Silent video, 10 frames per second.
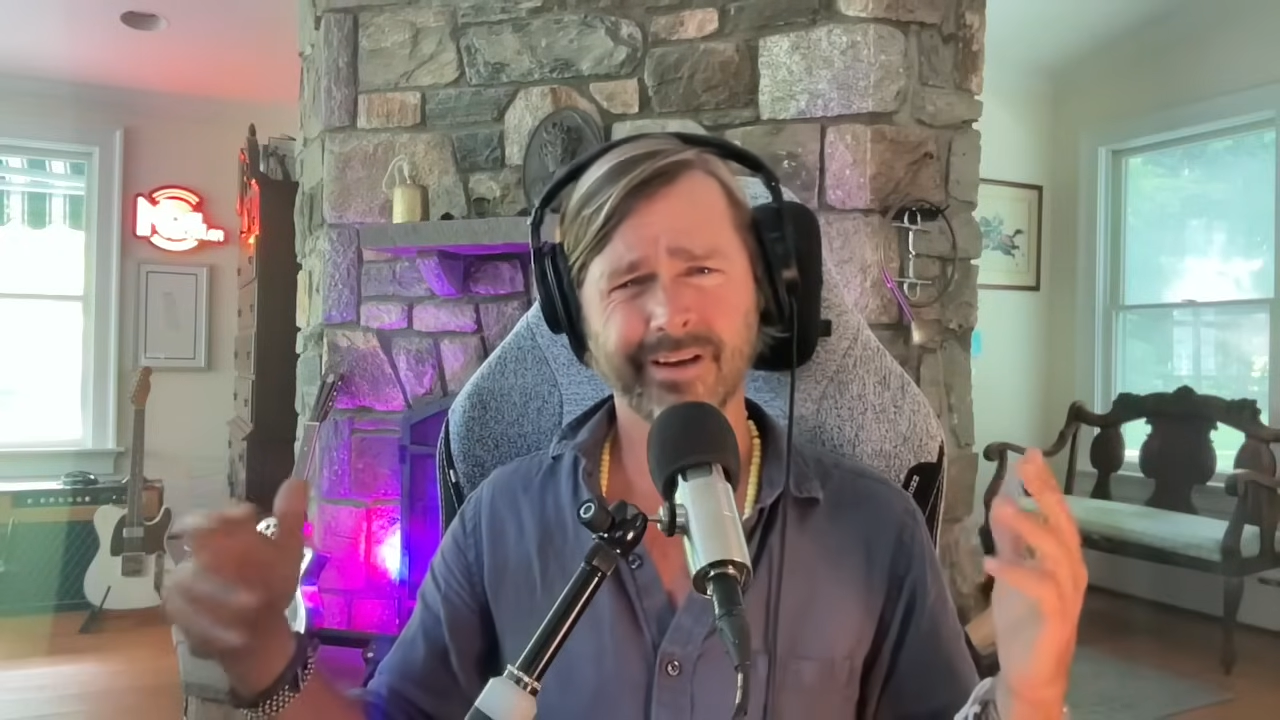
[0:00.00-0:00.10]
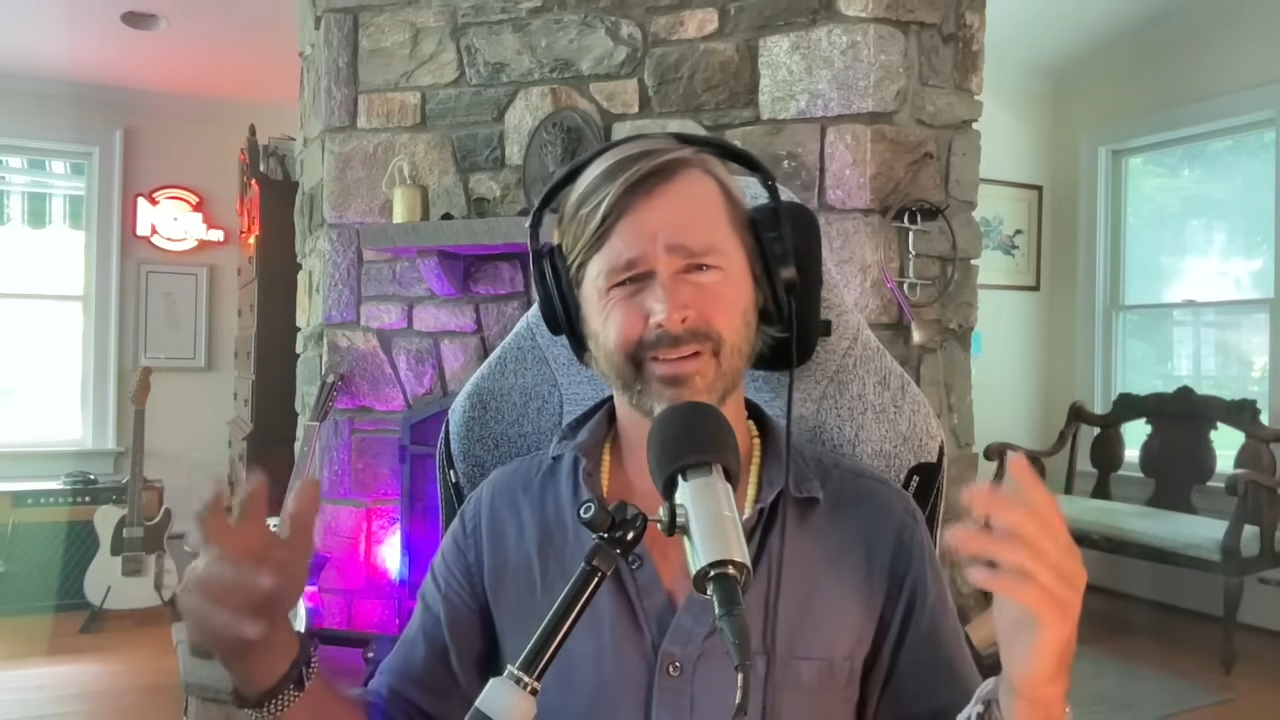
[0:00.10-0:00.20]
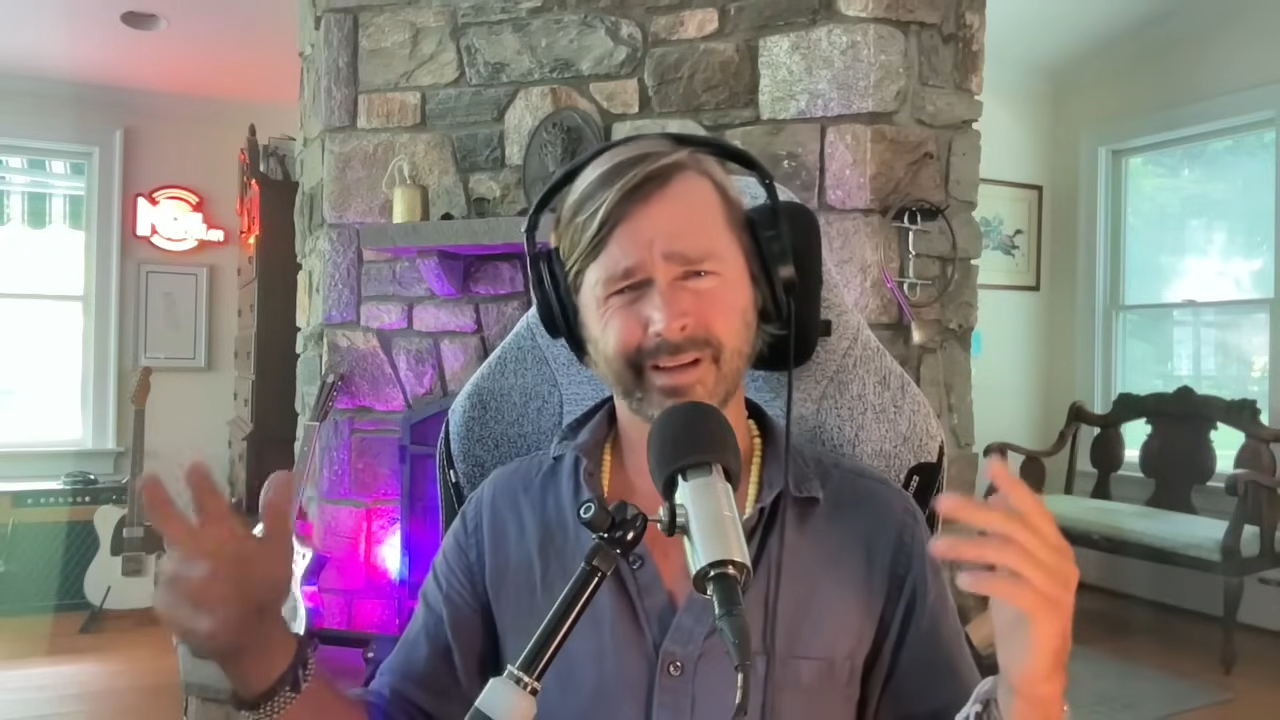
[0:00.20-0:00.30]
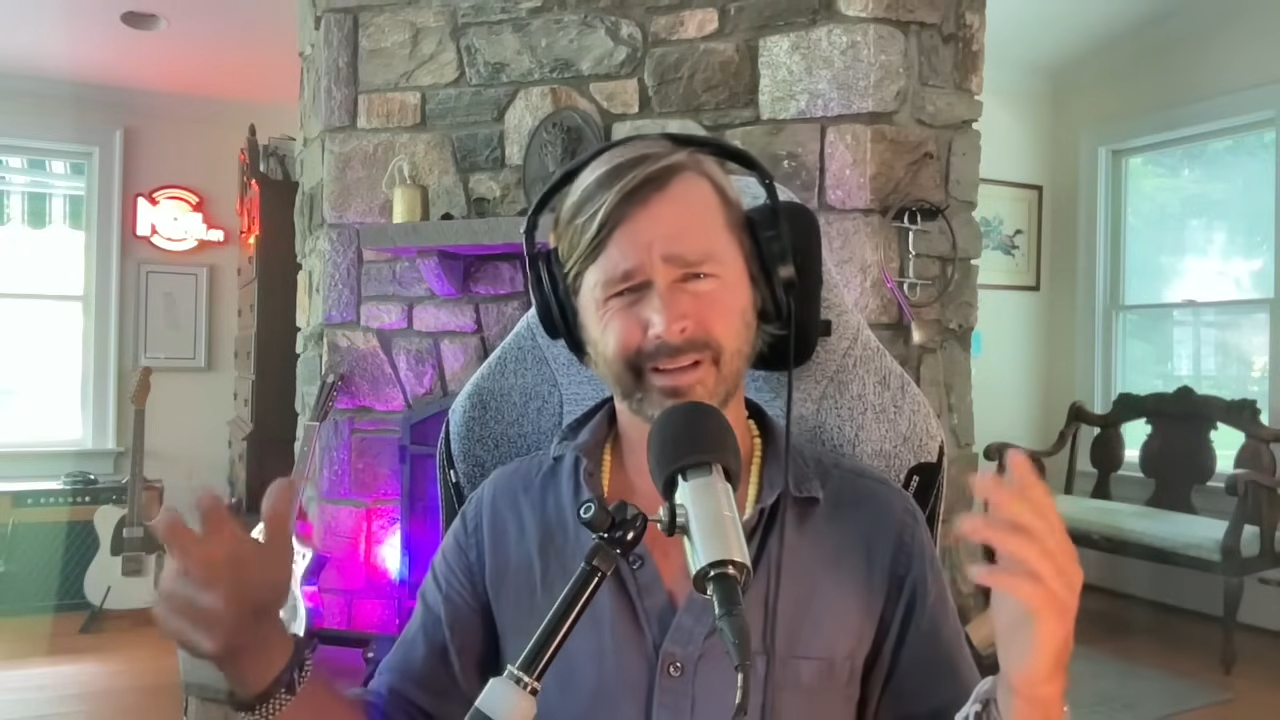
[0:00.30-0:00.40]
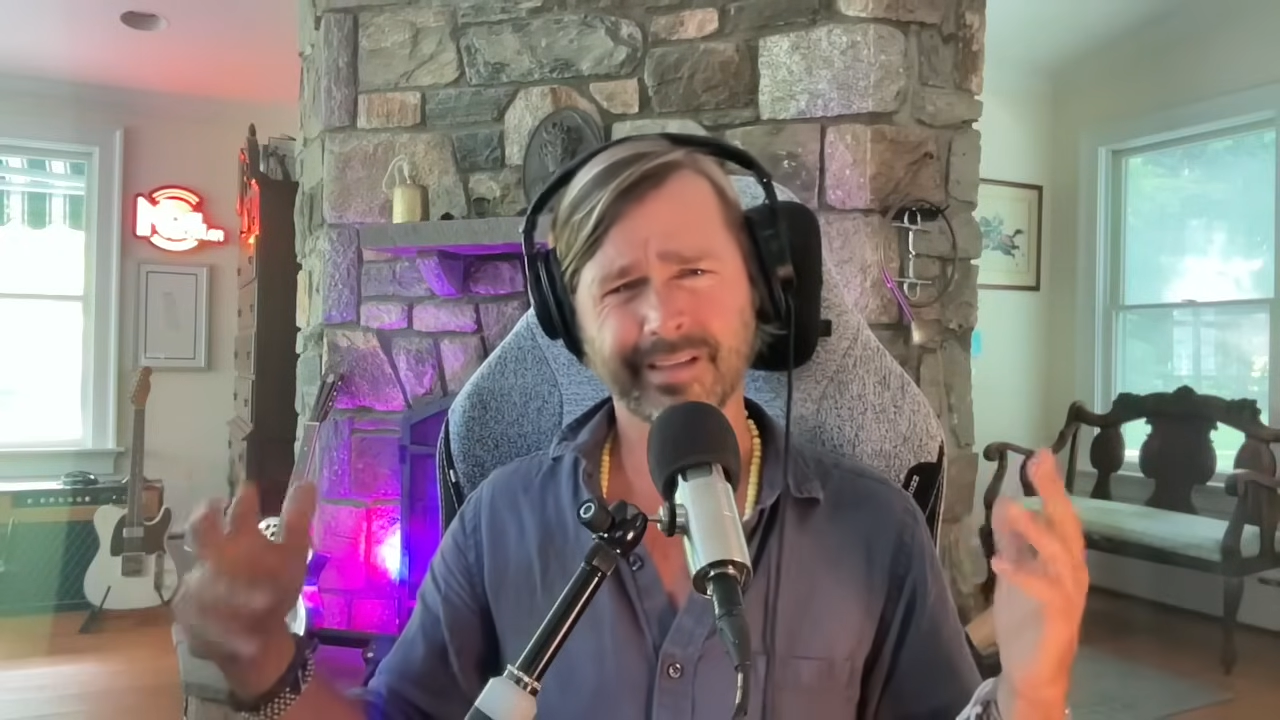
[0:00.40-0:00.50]

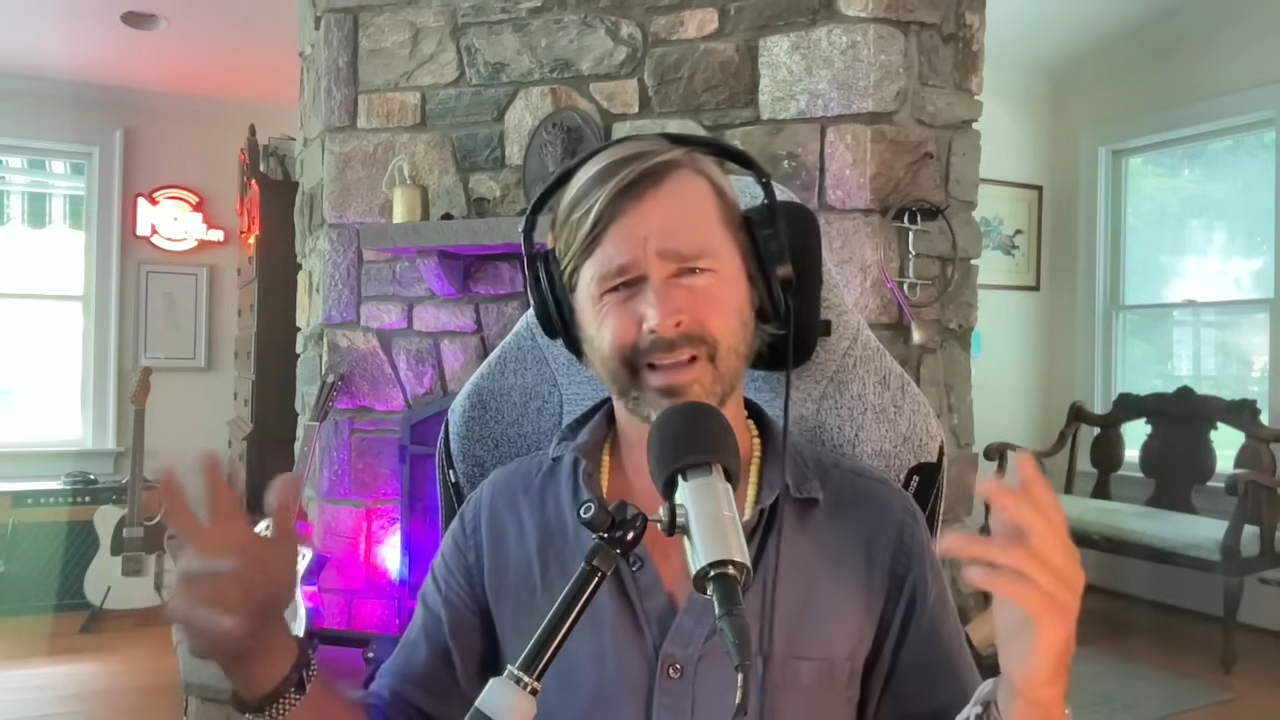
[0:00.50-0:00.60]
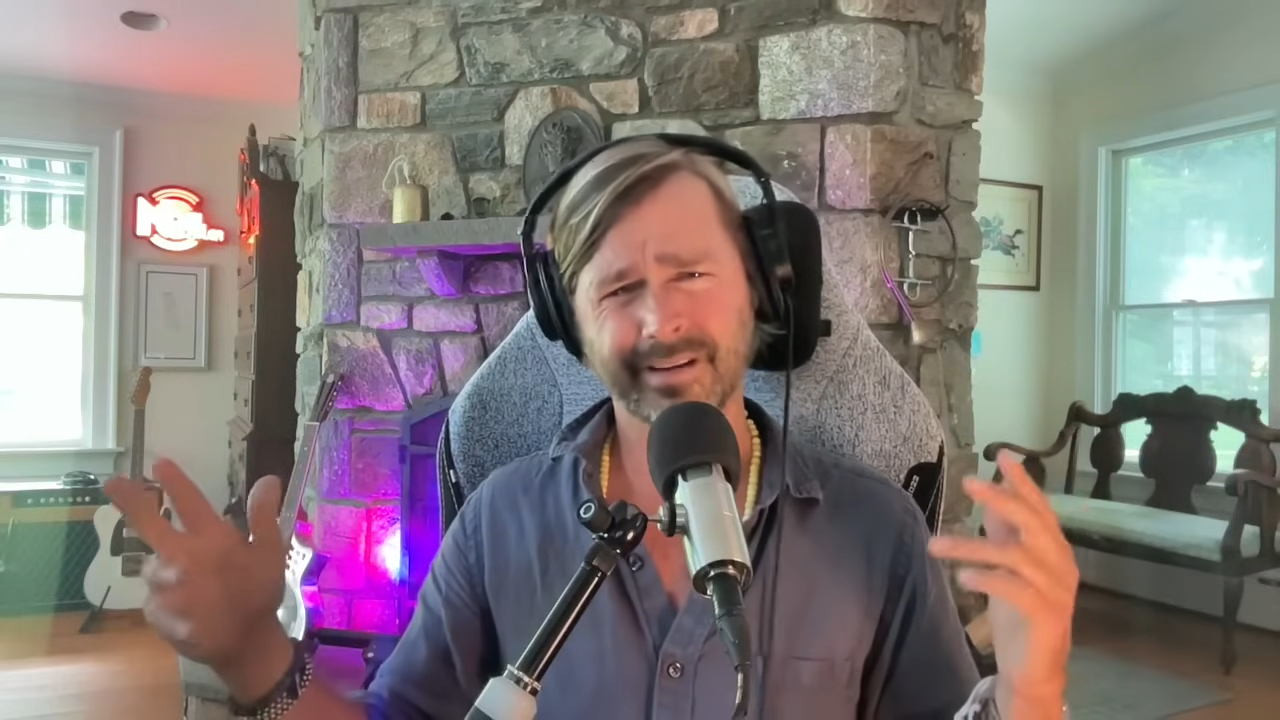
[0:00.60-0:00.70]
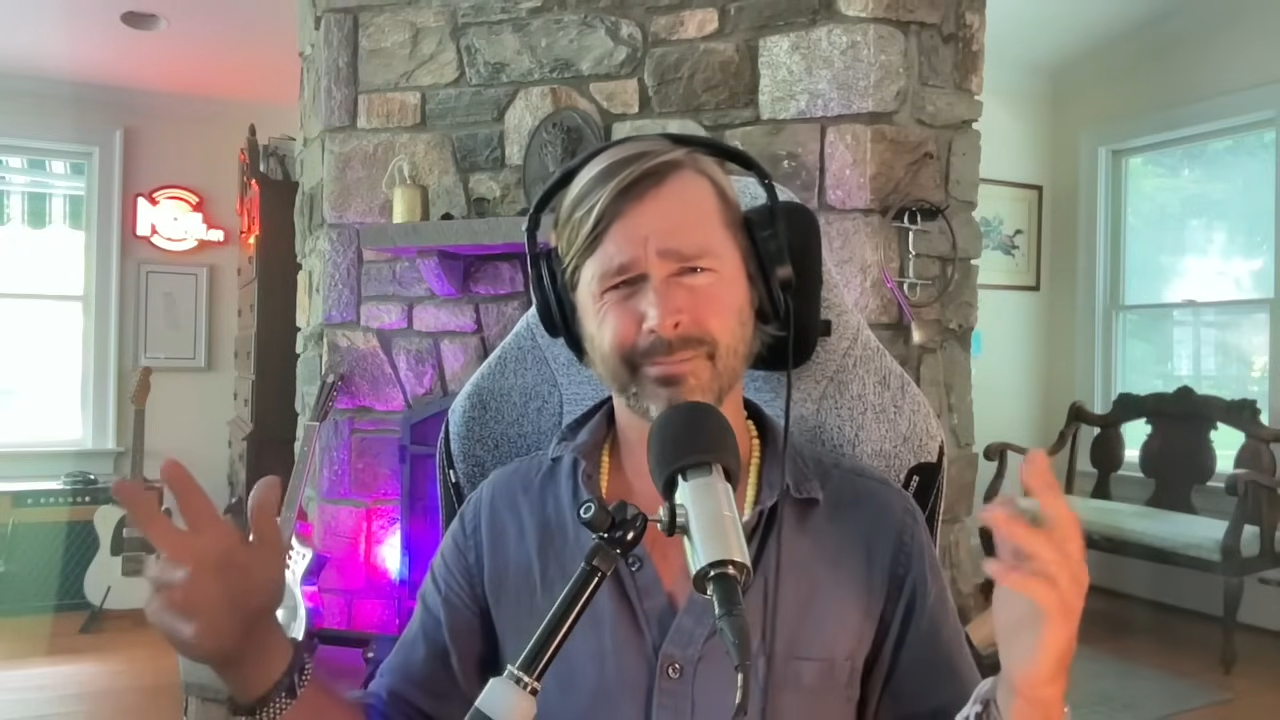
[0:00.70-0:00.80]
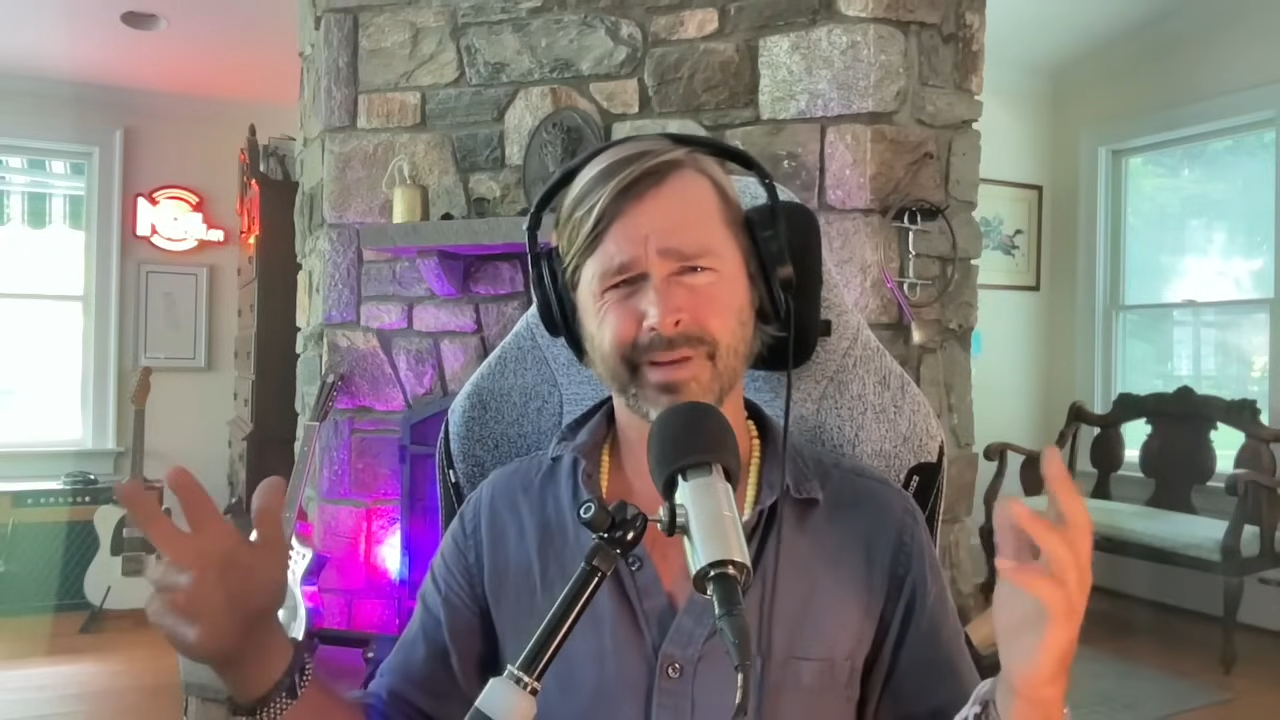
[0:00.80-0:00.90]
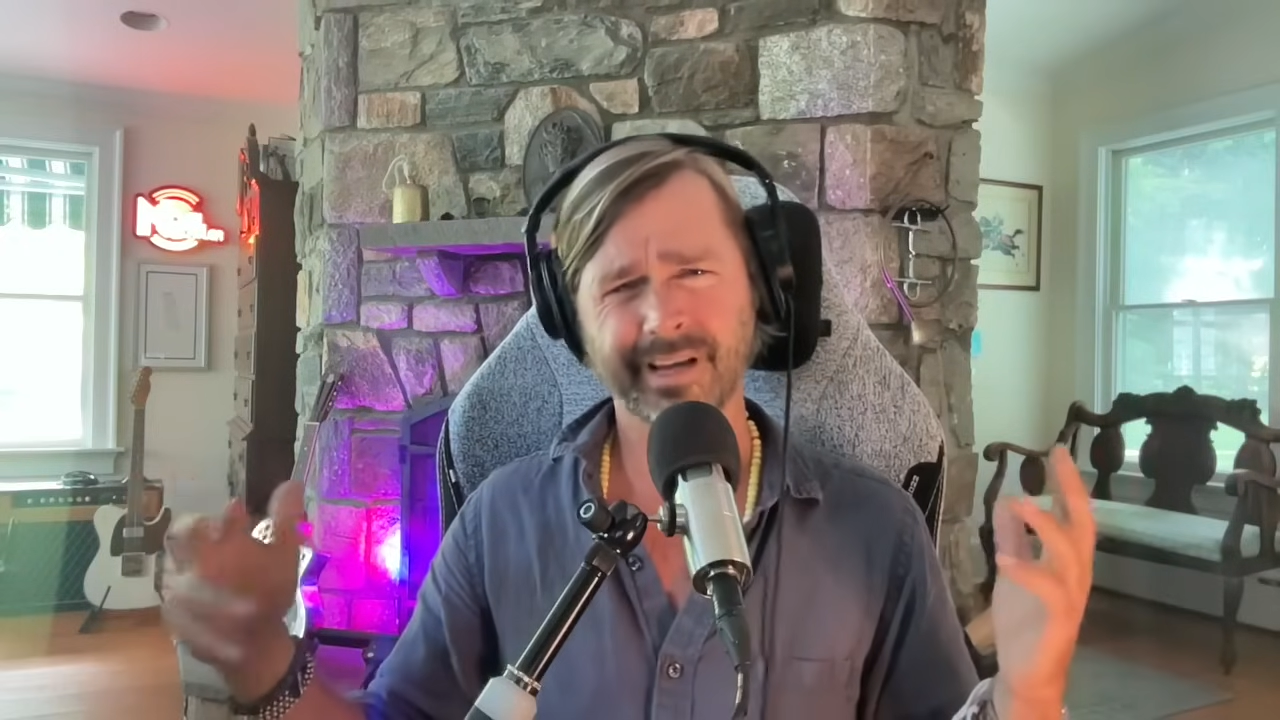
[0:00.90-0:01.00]
like
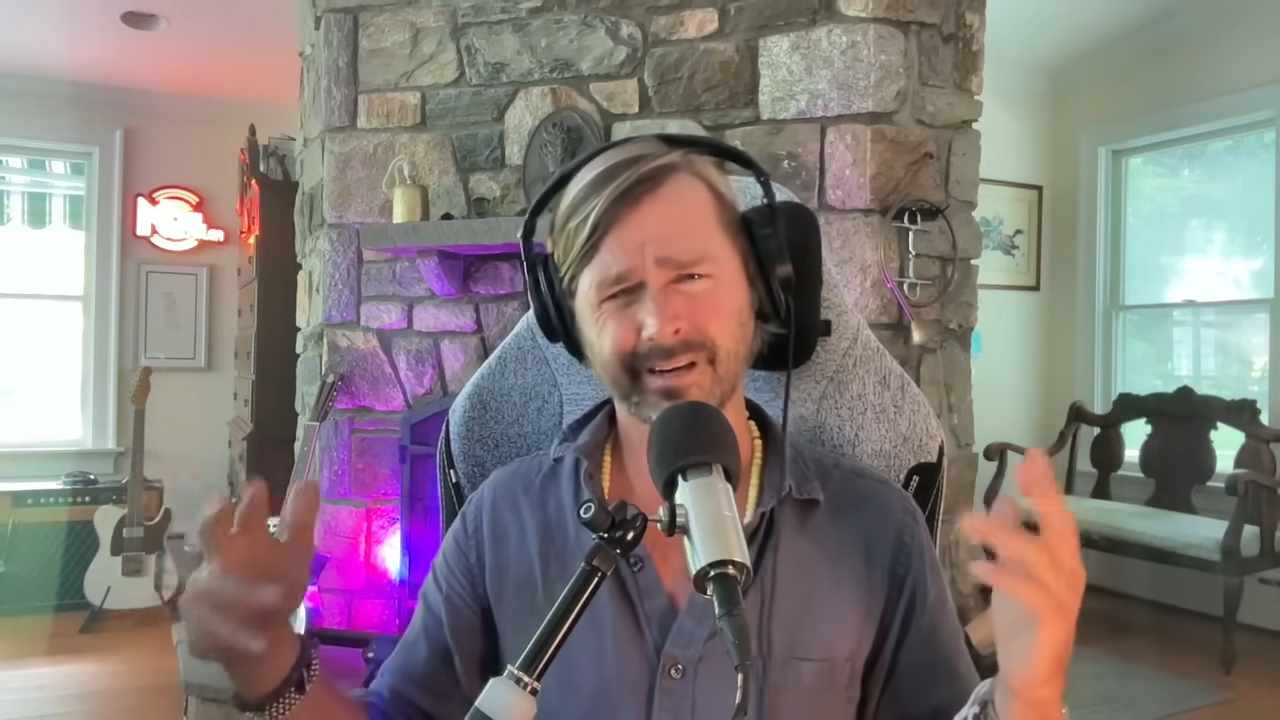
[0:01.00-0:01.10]
ladies' man